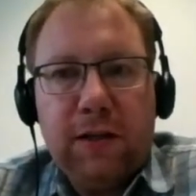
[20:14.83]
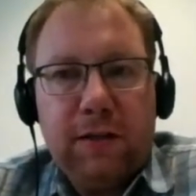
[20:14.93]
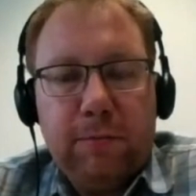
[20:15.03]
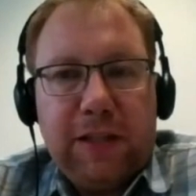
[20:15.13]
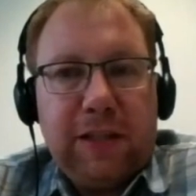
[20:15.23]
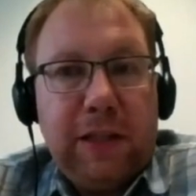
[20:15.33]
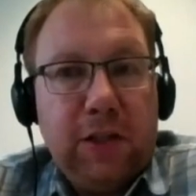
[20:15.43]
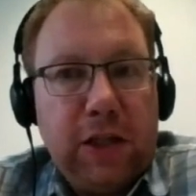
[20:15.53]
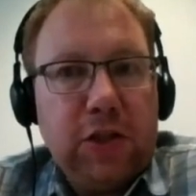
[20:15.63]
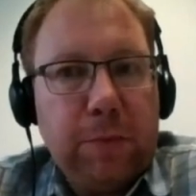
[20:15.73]
basically
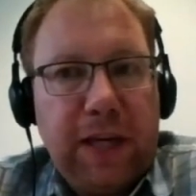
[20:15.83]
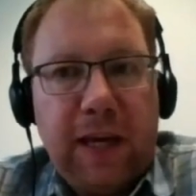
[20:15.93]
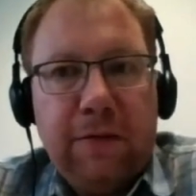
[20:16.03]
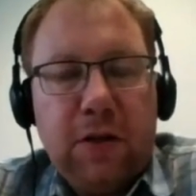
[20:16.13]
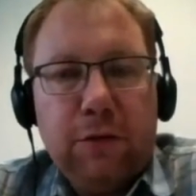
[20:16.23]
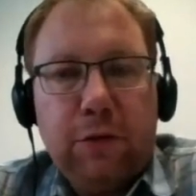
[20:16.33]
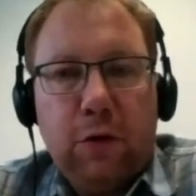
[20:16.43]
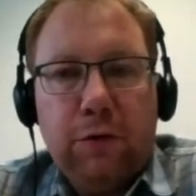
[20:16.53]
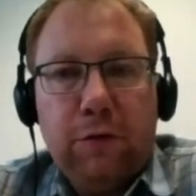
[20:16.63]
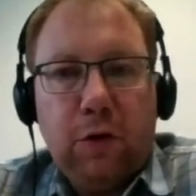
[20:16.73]
change the behavior
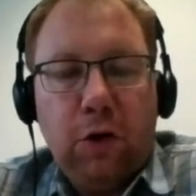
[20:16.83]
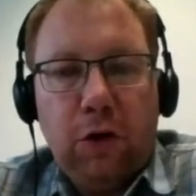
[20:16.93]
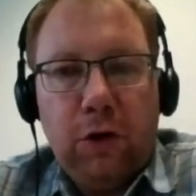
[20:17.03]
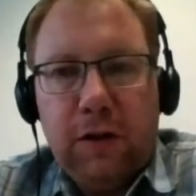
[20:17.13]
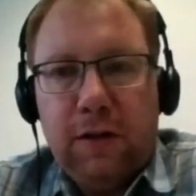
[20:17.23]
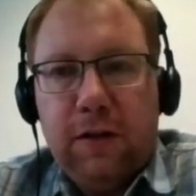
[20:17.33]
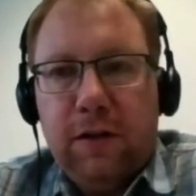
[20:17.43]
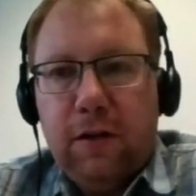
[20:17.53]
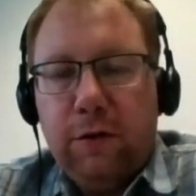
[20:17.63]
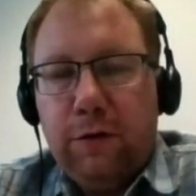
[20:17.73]
of
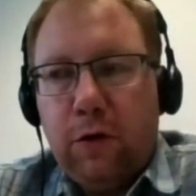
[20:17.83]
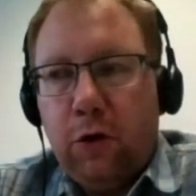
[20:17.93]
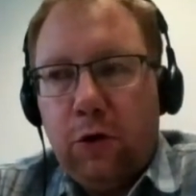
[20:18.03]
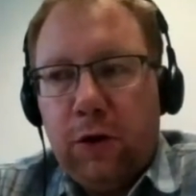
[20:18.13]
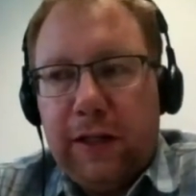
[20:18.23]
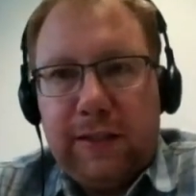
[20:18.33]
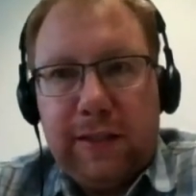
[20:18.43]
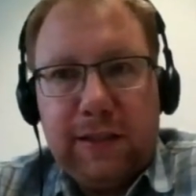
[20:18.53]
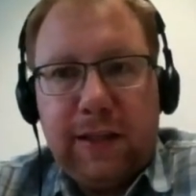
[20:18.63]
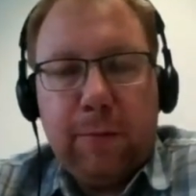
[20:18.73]
all
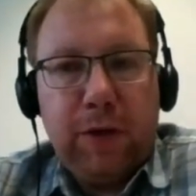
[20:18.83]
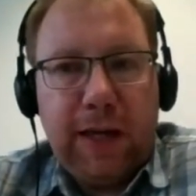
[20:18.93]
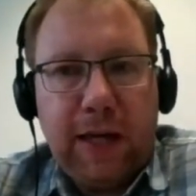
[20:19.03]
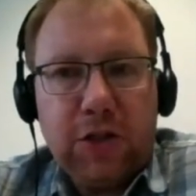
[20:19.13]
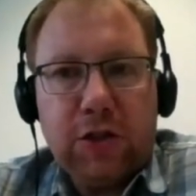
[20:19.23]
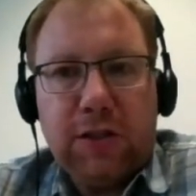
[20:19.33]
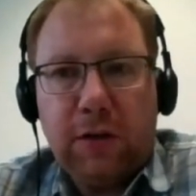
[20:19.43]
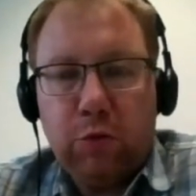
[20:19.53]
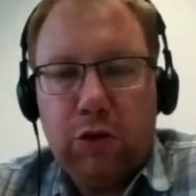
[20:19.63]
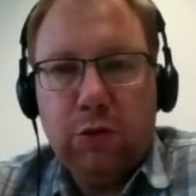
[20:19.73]
existing applications
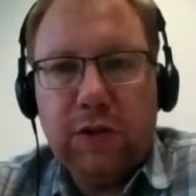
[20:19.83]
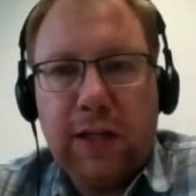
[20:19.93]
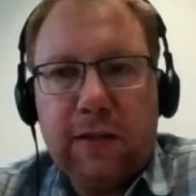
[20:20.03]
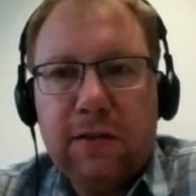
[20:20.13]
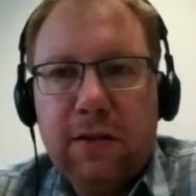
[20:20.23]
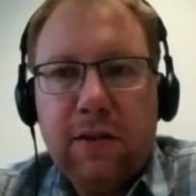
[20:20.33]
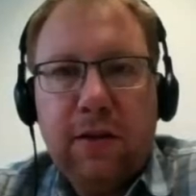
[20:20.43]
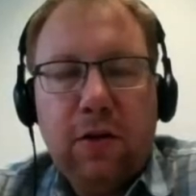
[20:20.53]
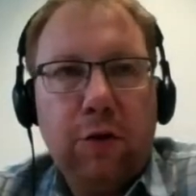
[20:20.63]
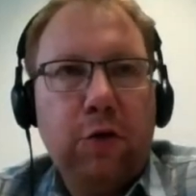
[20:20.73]
that would use that.
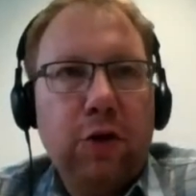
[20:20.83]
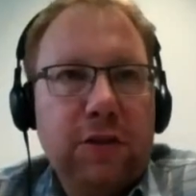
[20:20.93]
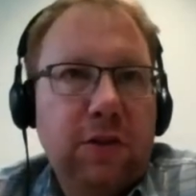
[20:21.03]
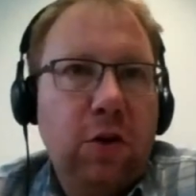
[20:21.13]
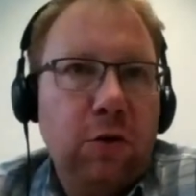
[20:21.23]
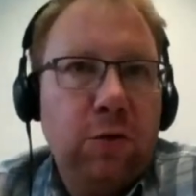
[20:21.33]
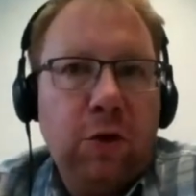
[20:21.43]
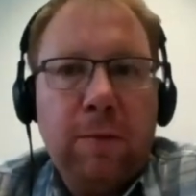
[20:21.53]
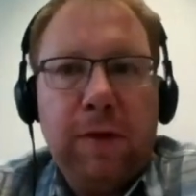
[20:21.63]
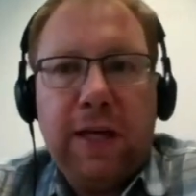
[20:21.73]
Of course,
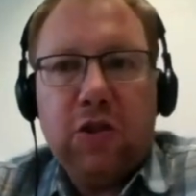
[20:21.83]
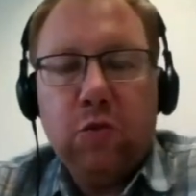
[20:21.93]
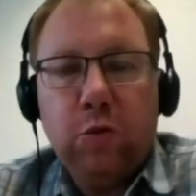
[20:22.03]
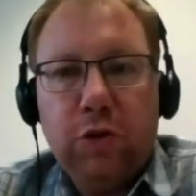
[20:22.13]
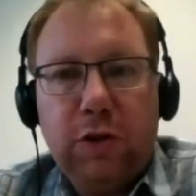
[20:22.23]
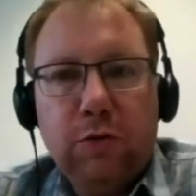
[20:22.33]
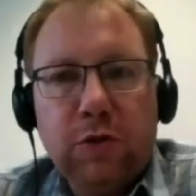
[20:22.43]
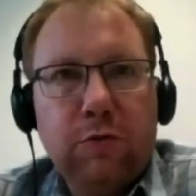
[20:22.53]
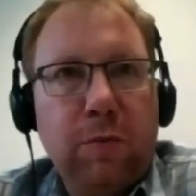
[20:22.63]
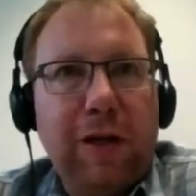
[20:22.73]
no application would
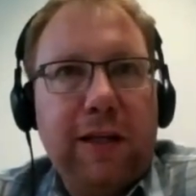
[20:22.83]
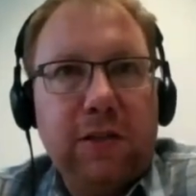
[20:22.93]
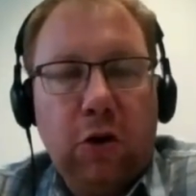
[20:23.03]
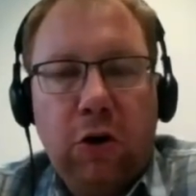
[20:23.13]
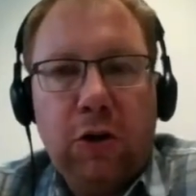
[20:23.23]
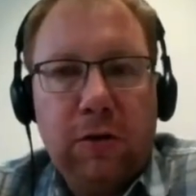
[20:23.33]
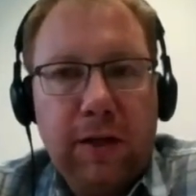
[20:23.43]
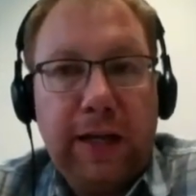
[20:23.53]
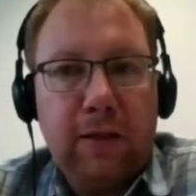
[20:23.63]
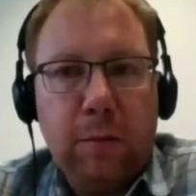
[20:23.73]
use replace all
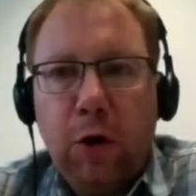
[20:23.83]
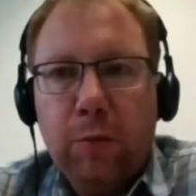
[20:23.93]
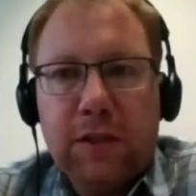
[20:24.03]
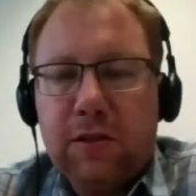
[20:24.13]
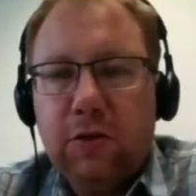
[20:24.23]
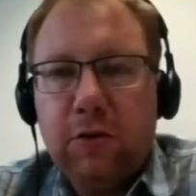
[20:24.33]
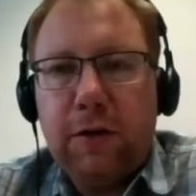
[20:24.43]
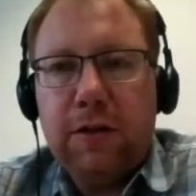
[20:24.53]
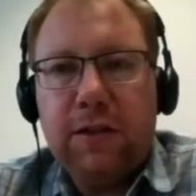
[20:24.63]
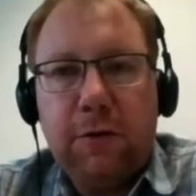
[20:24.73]
at the moment, so
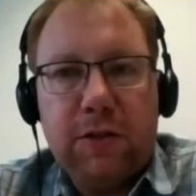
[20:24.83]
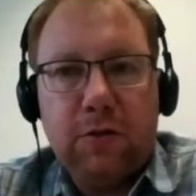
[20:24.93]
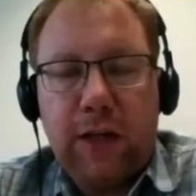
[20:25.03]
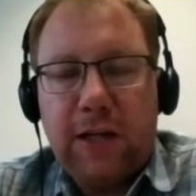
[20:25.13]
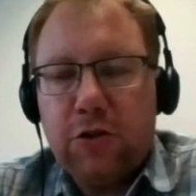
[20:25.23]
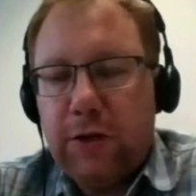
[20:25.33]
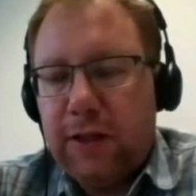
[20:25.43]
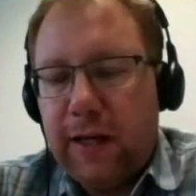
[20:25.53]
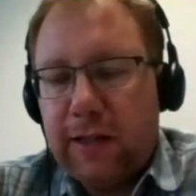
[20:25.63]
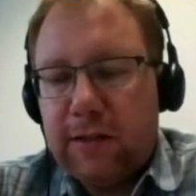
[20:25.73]
there is no danger in
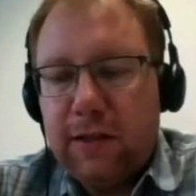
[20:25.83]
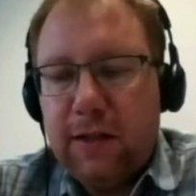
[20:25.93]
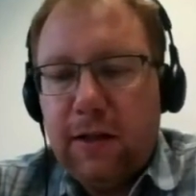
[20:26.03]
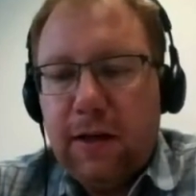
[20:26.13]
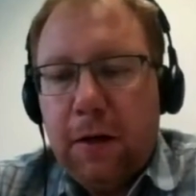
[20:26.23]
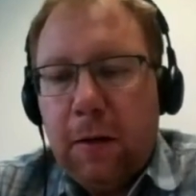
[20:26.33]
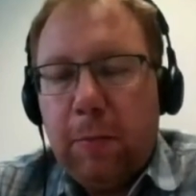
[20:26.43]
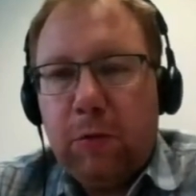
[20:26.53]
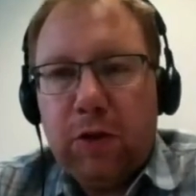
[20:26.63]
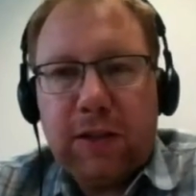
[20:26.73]
that.
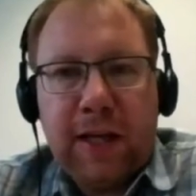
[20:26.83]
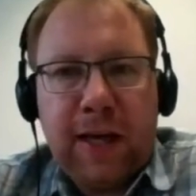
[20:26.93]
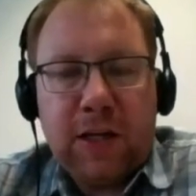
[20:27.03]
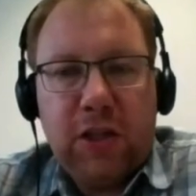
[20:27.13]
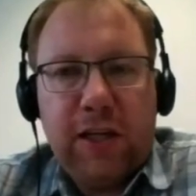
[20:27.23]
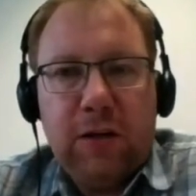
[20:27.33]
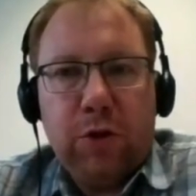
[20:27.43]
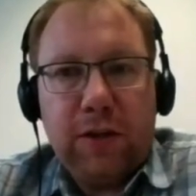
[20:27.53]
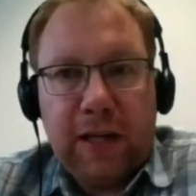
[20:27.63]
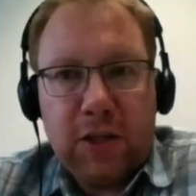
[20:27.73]
But what
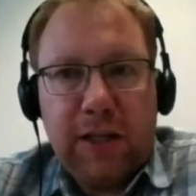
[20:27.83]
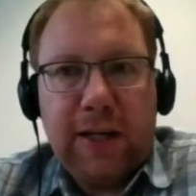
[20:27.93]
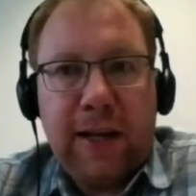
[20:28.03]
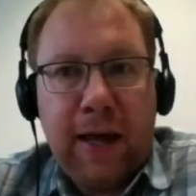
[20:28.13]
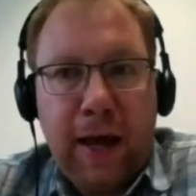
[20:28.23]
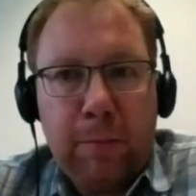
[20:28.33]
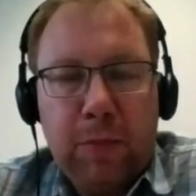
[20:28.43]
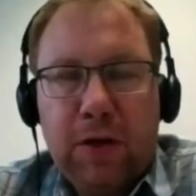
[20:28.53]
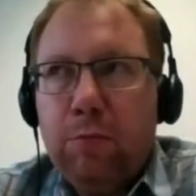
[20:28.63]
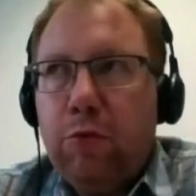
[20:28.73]
actually can
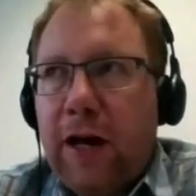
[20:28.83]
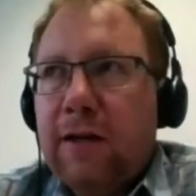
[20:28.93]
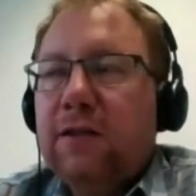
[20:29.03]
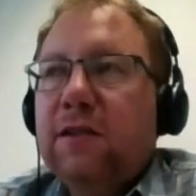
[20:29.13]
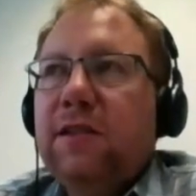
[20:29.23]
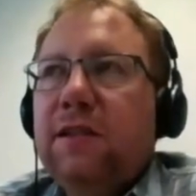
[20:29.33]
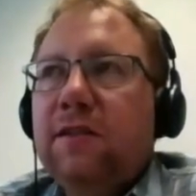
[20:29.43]
happen in practice